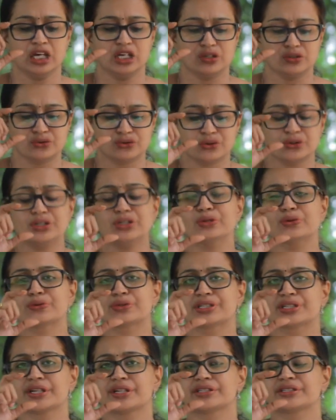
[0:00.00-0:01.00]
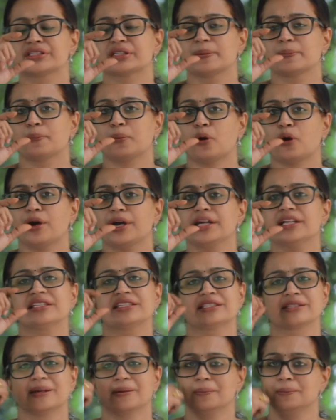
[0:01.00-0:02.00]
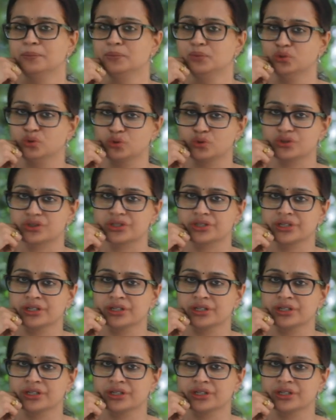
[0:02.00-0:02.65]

introduces the poet's mood.